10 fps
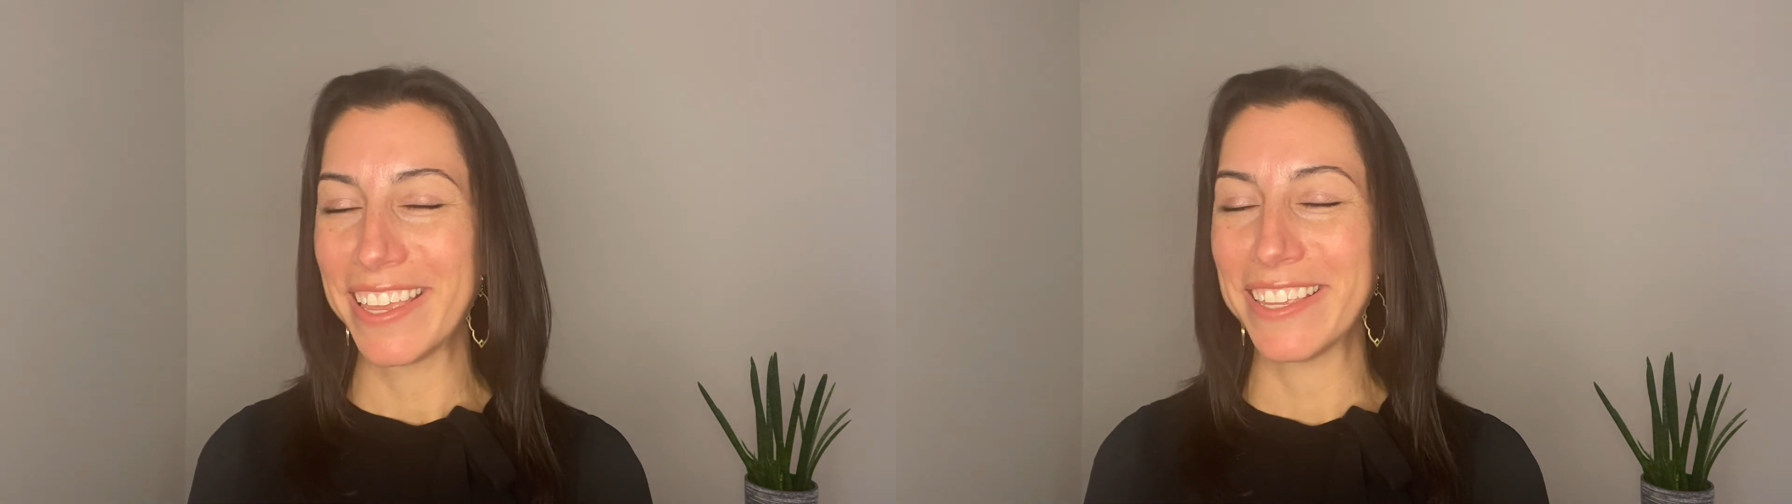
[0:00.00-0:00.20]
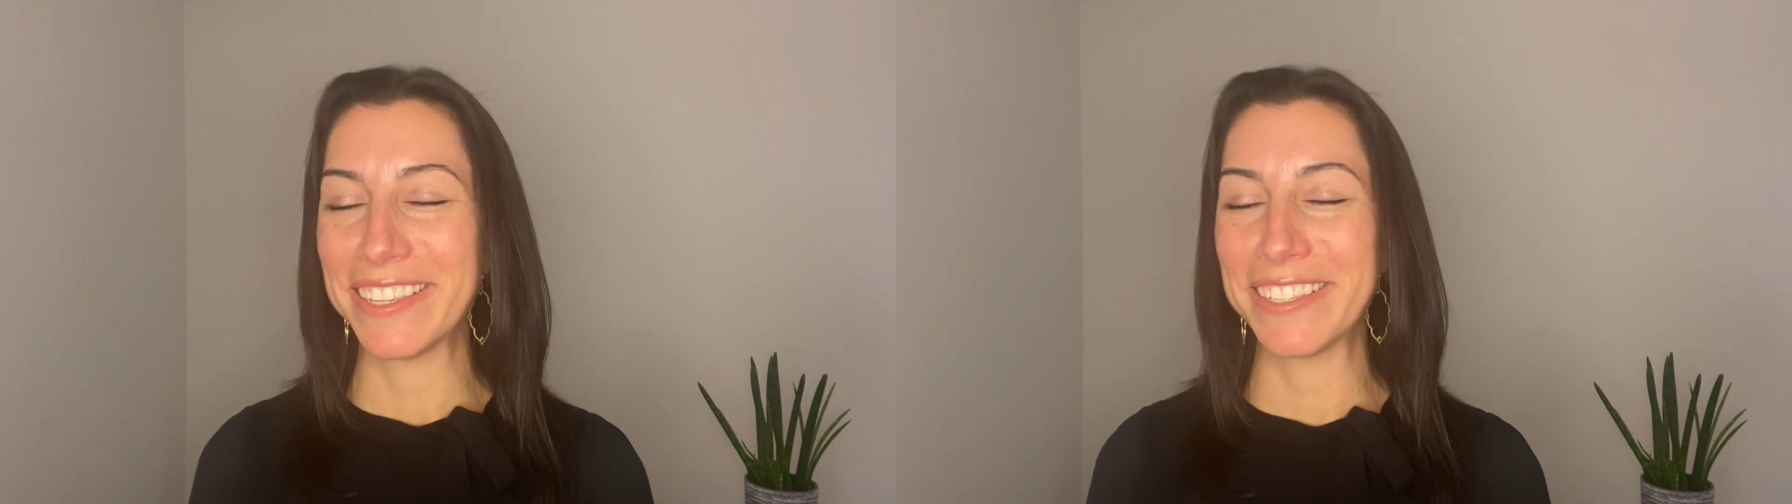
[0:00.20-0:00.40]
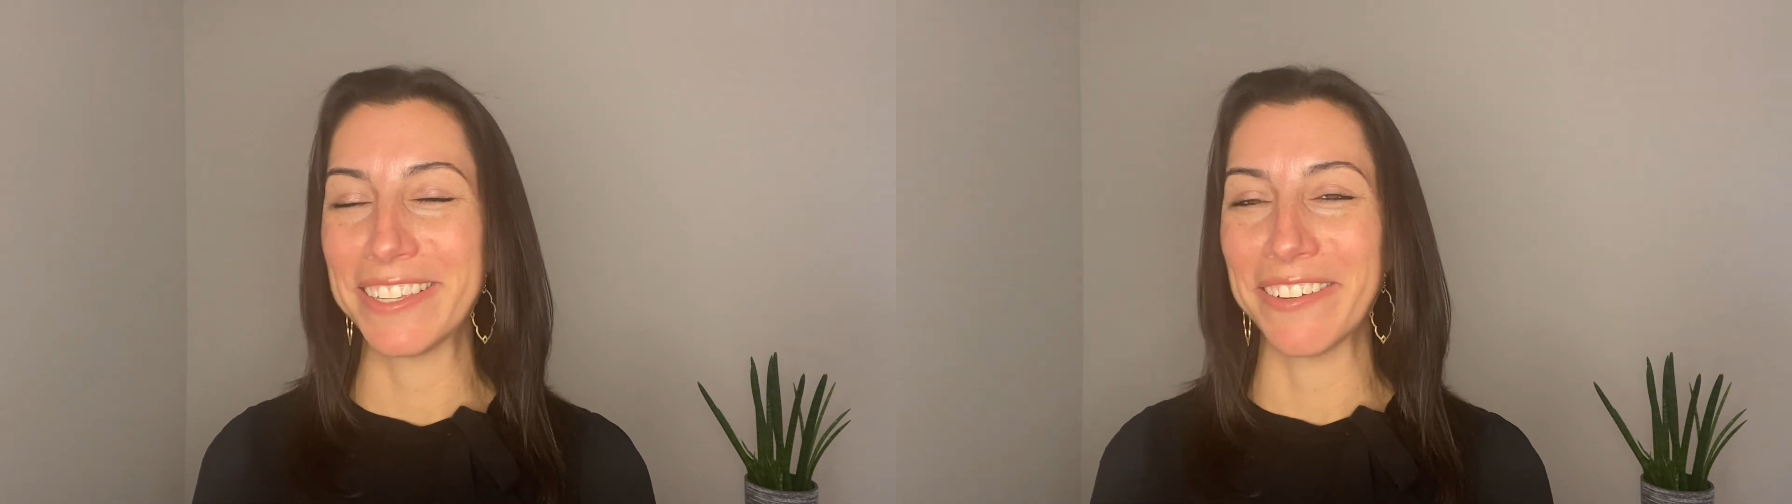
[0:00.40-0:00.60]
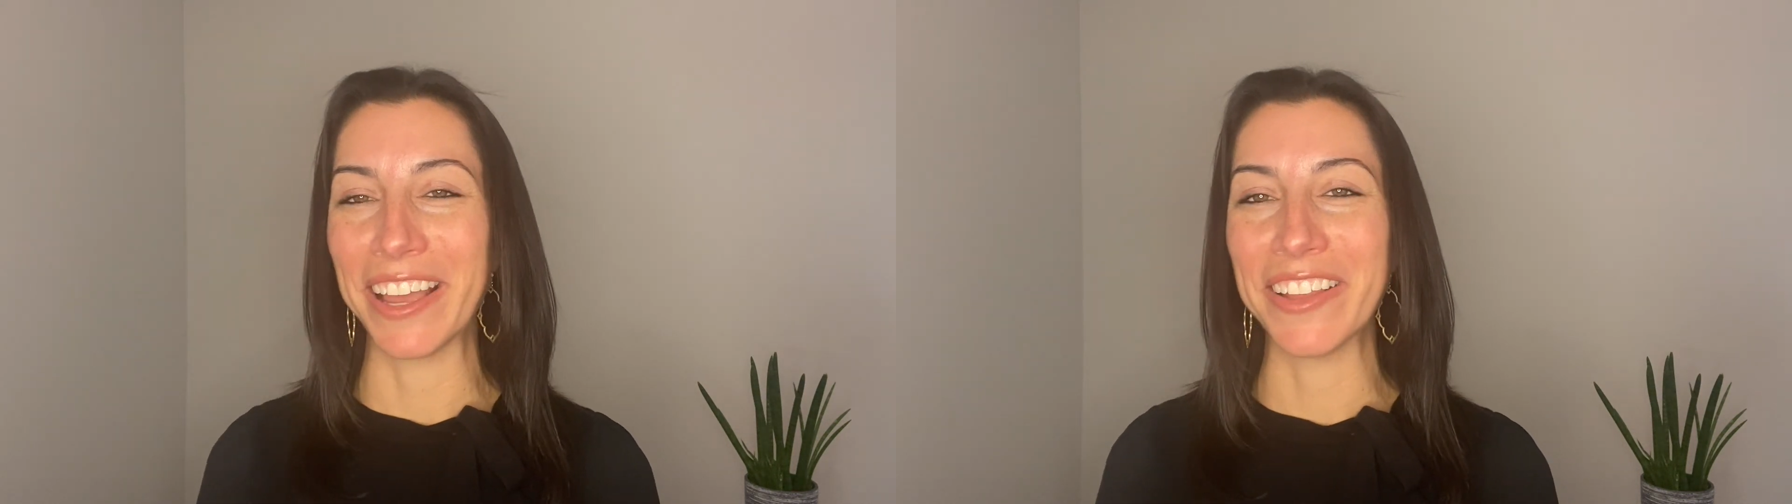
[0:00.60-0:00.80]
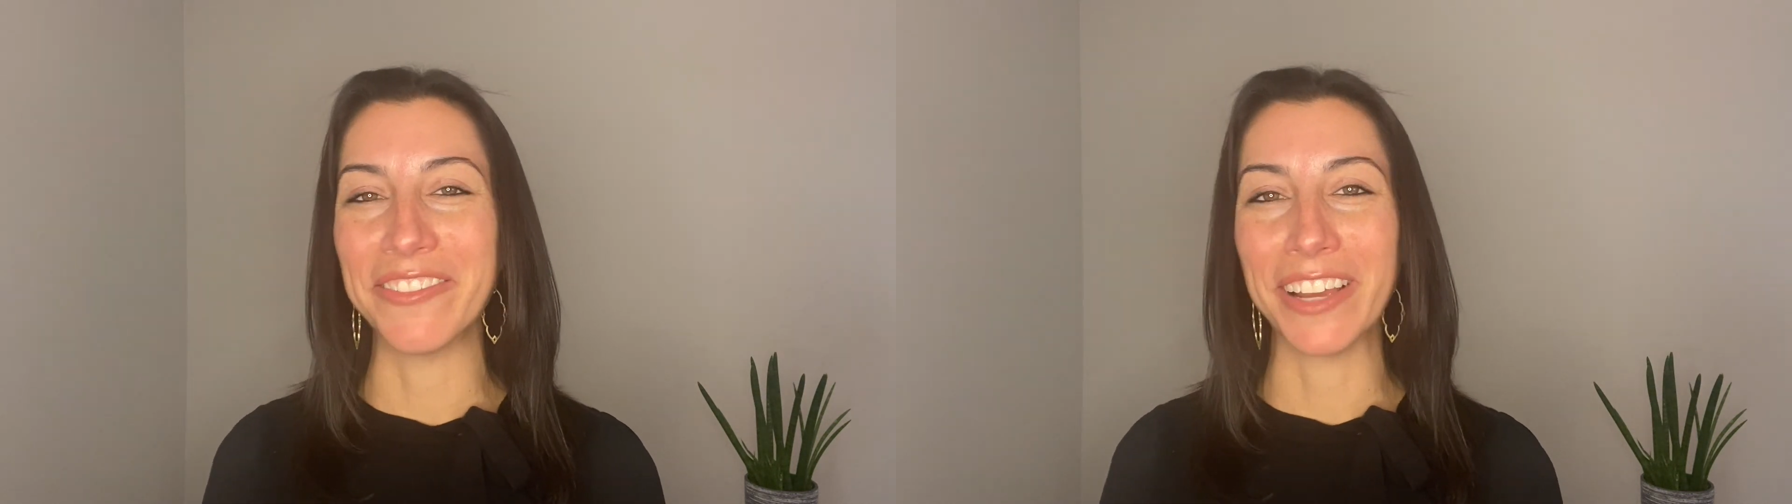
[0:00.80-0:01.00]
So I
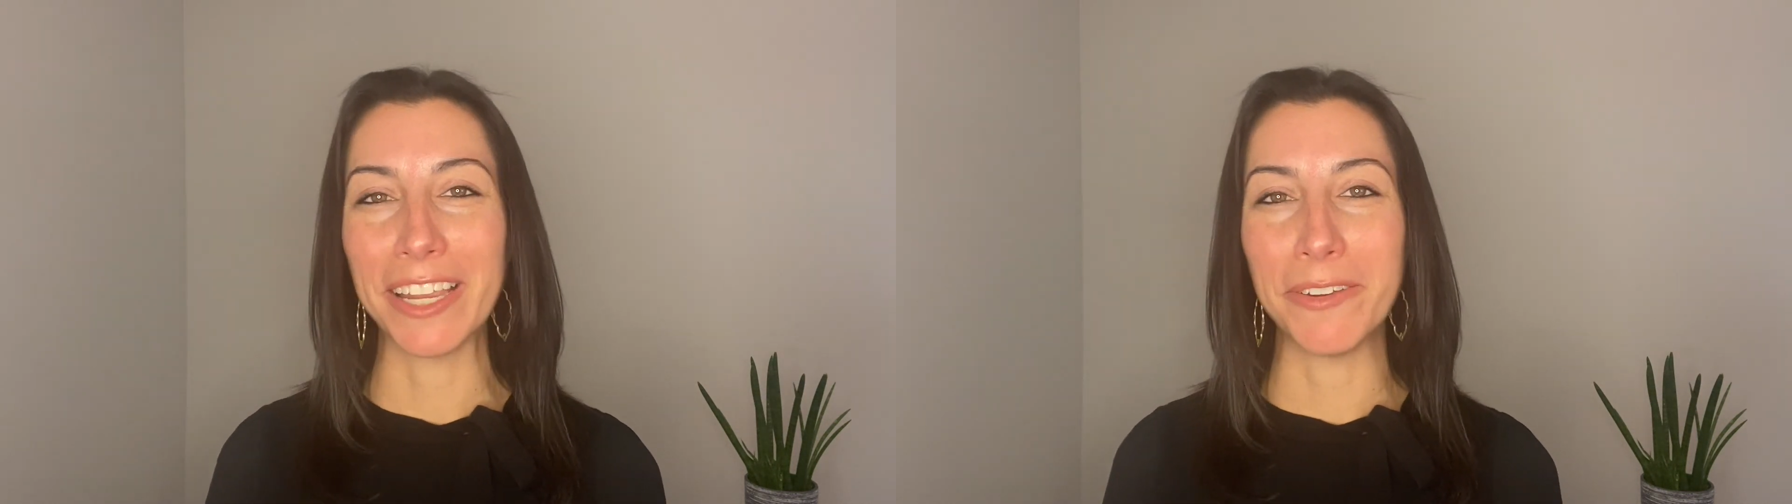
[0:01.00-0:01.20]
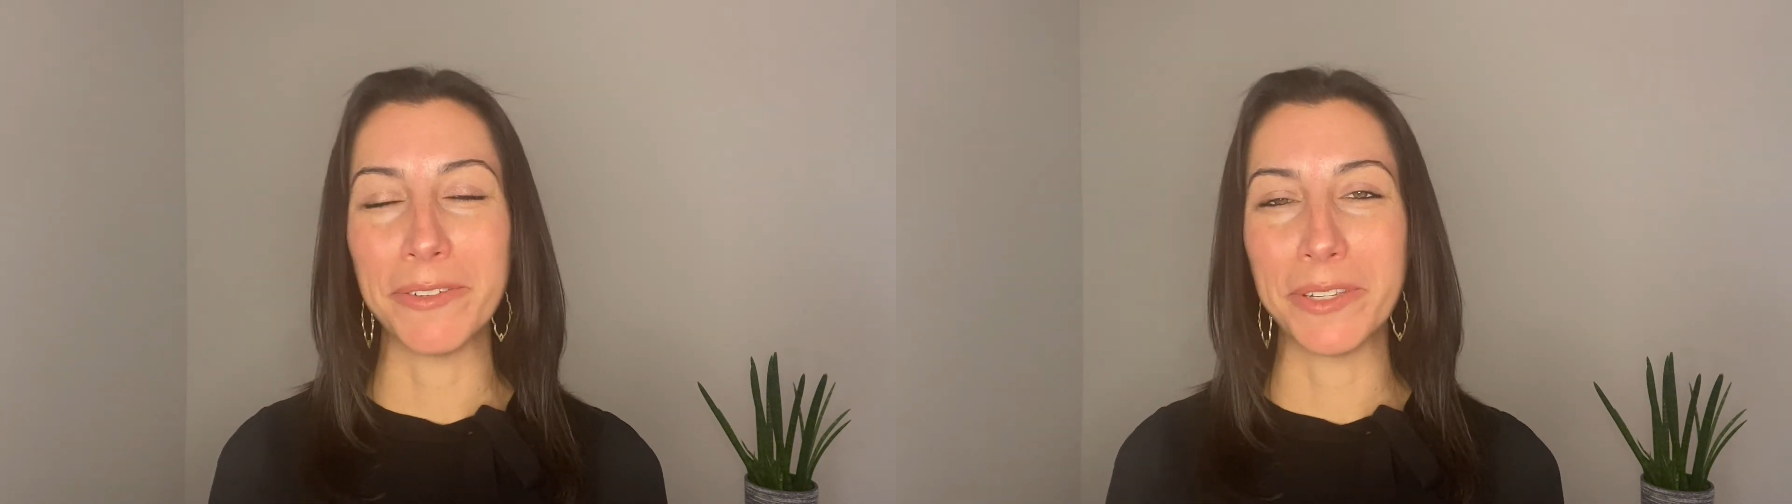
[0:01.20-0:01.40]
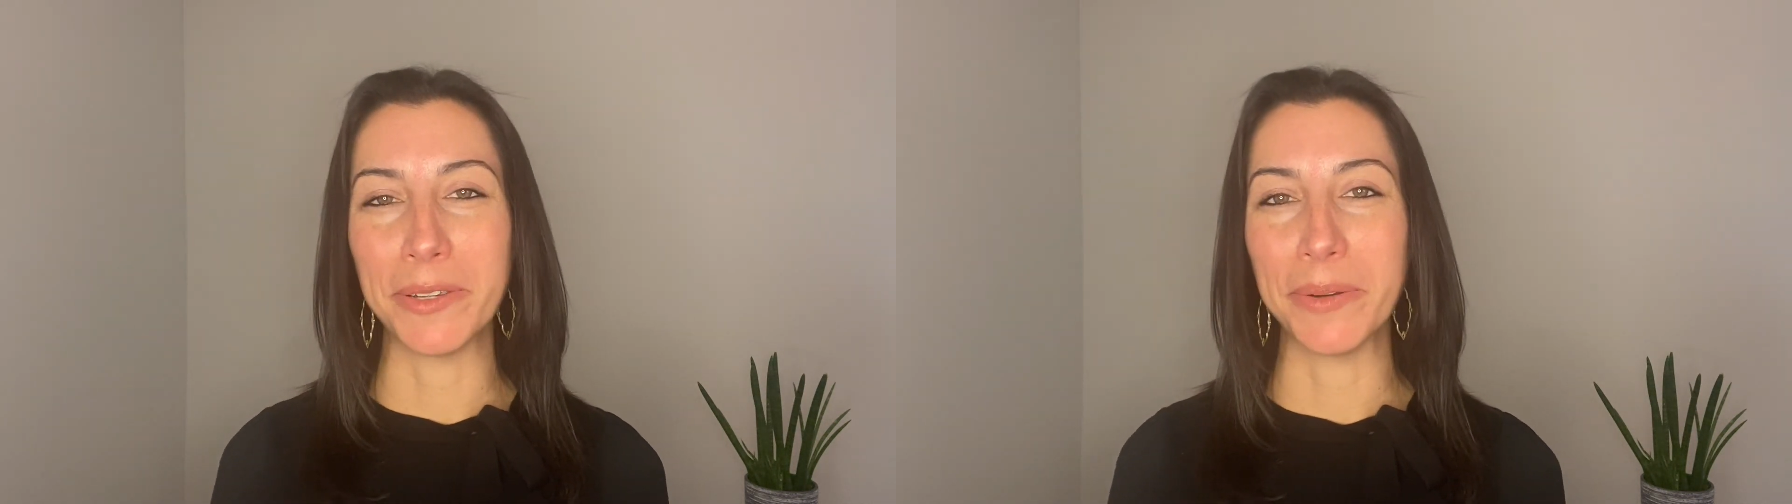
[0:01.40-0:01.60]
invite you to